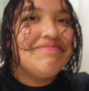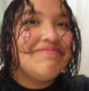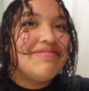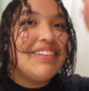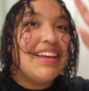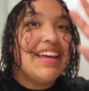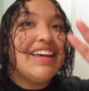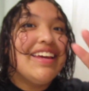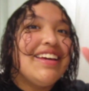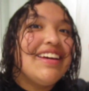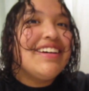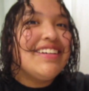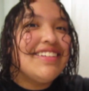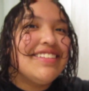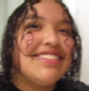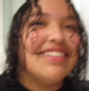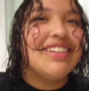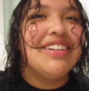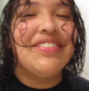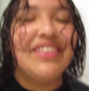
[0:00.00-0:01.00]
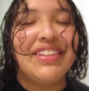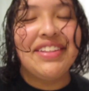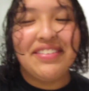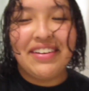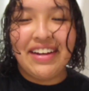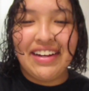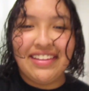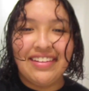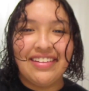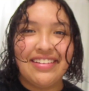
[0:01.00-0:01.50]
Hey guys, sorry about the
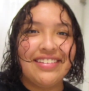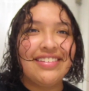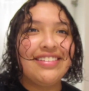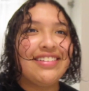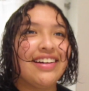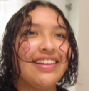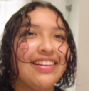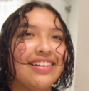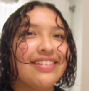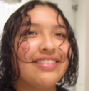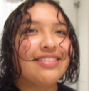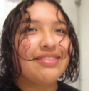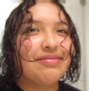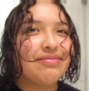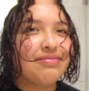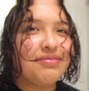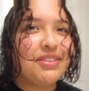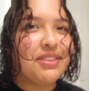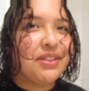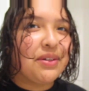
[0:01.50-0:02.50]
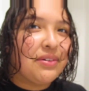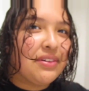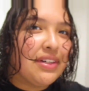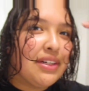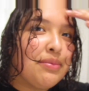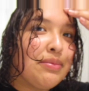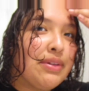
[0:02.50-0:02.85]
way I look. I look so weird,